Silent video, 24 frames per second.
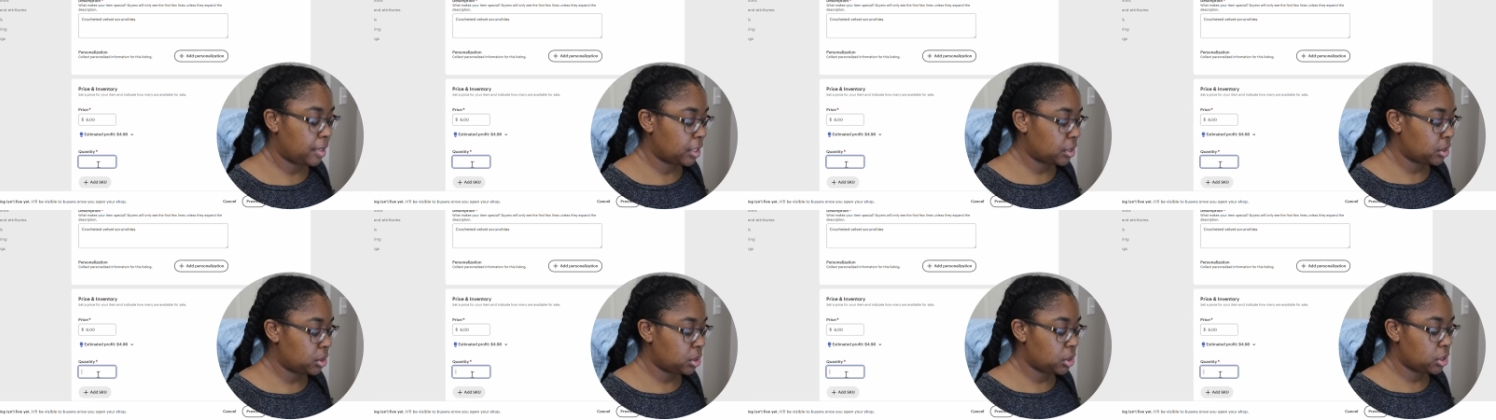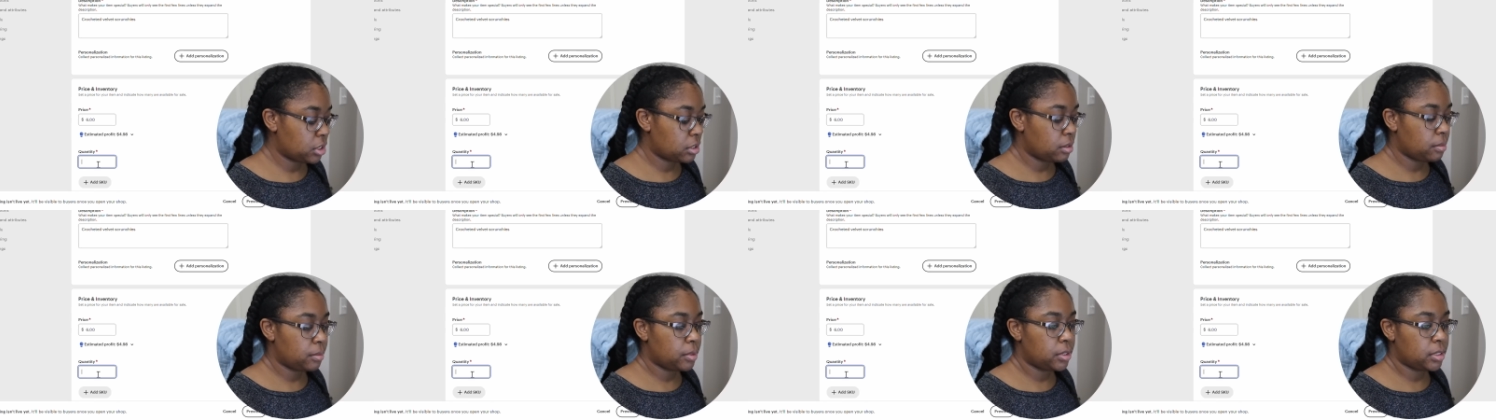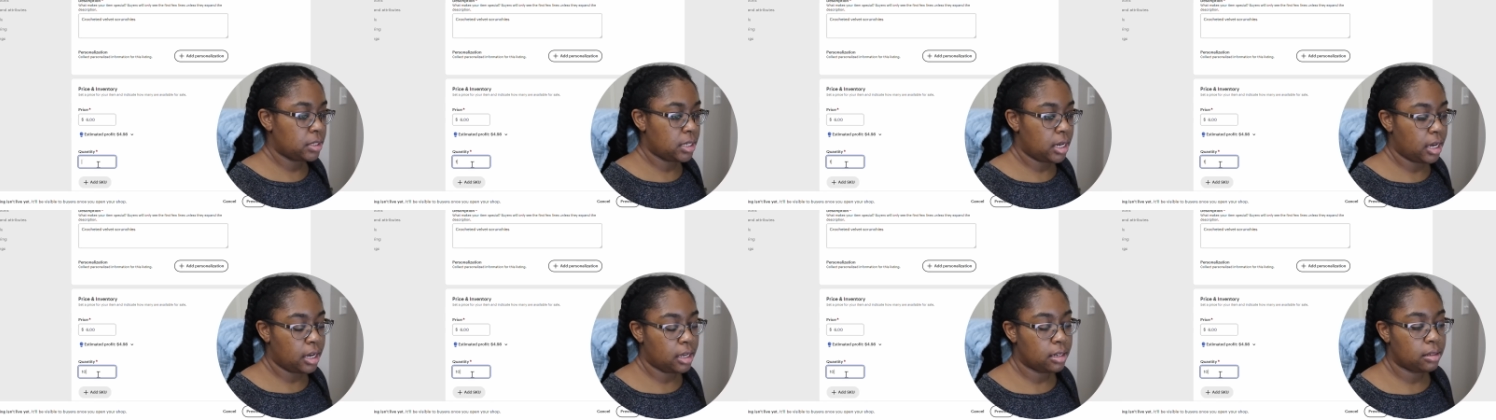actually just gonna
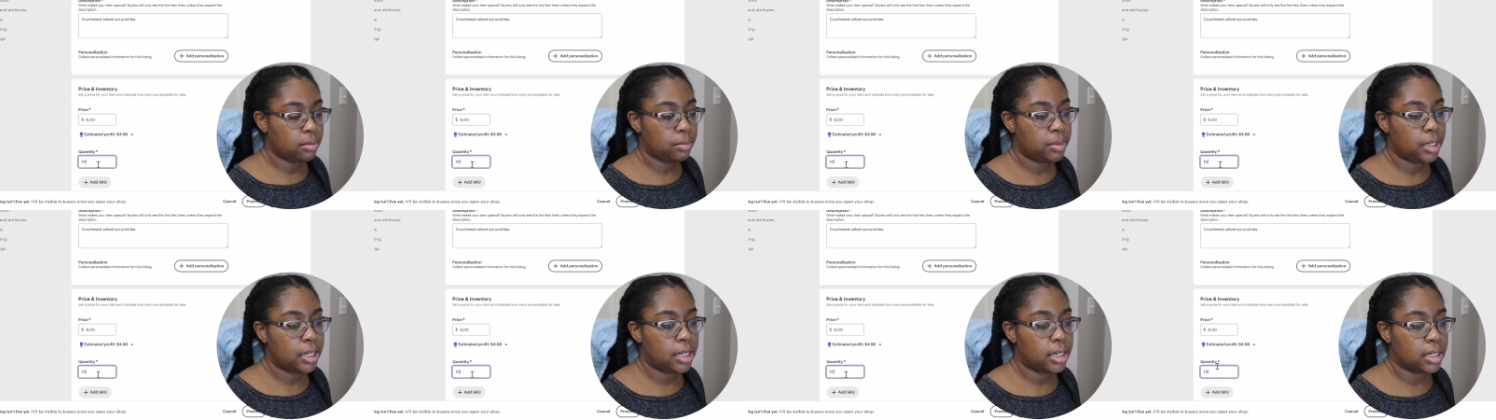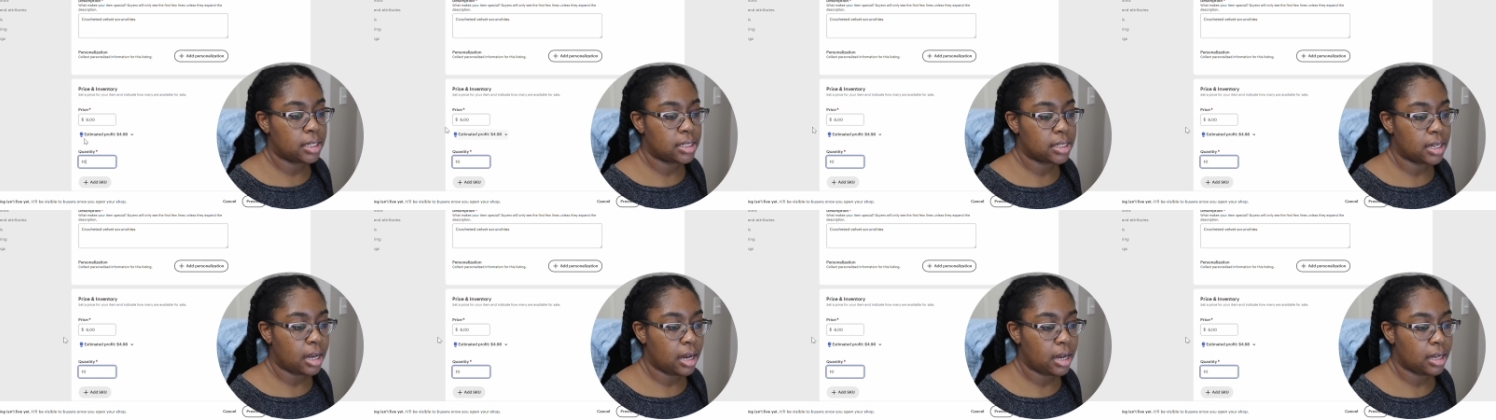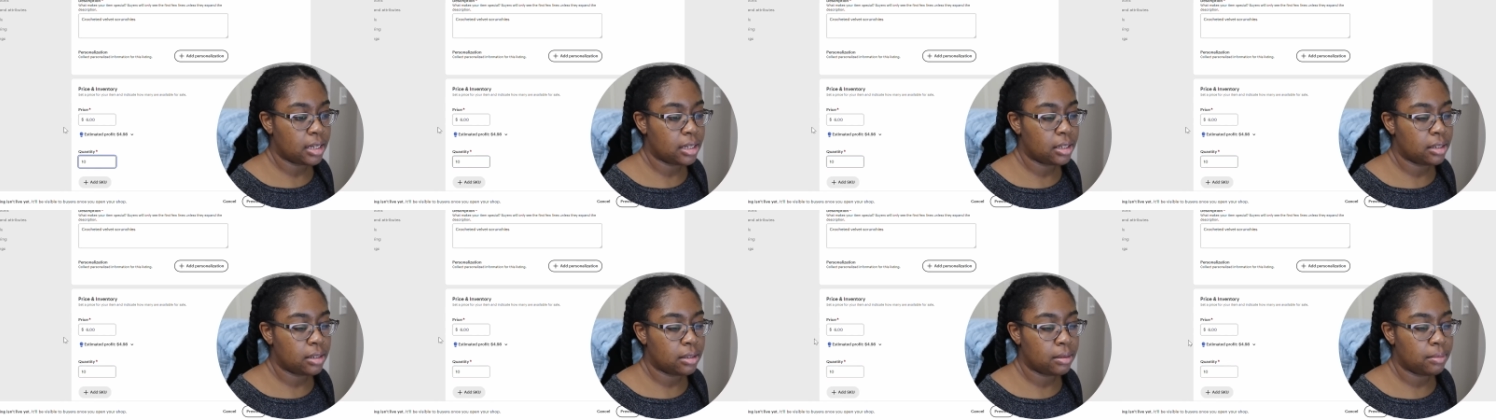put 10 because
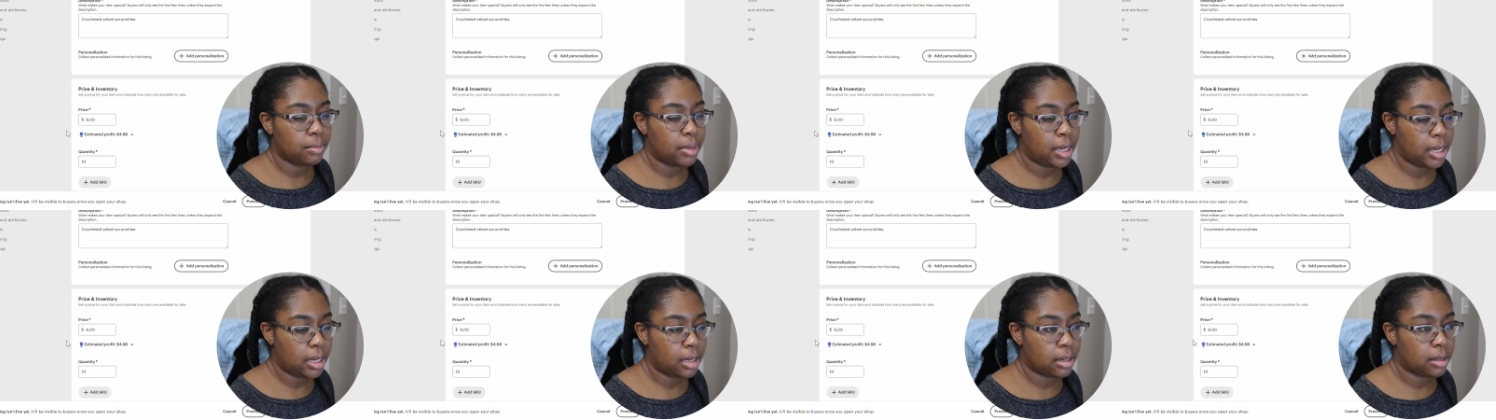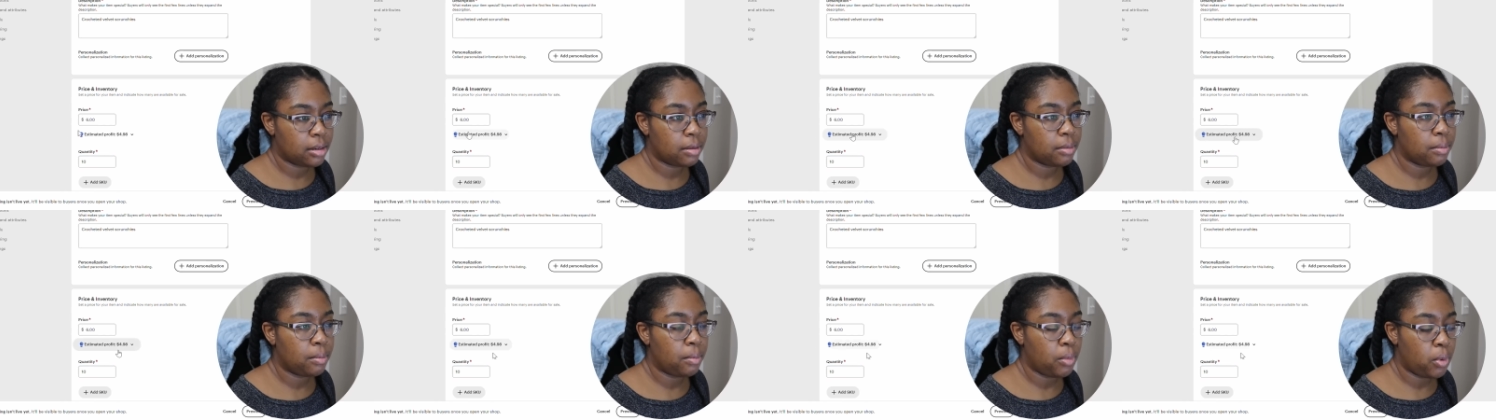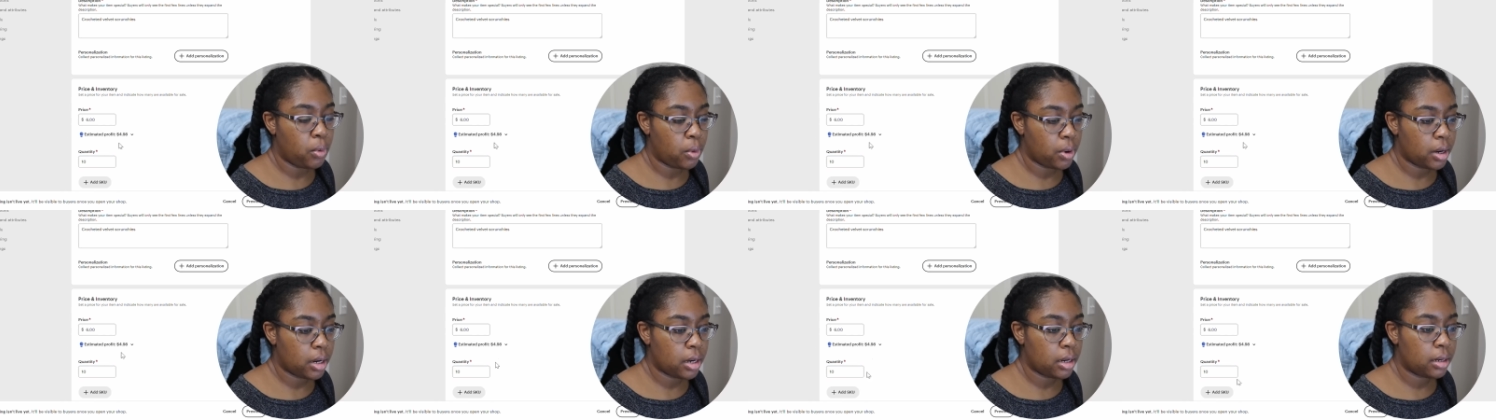I can make
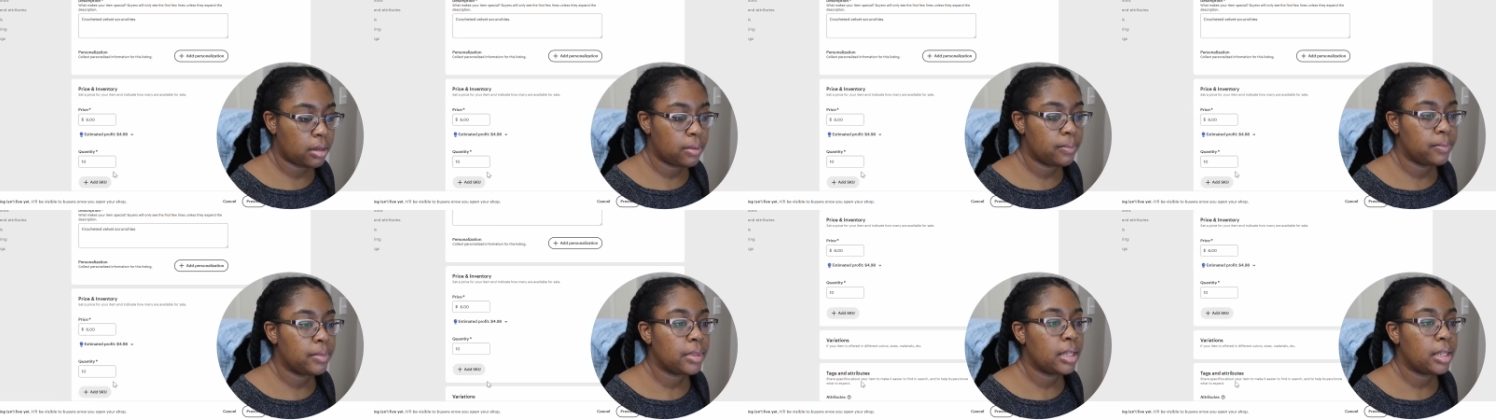more.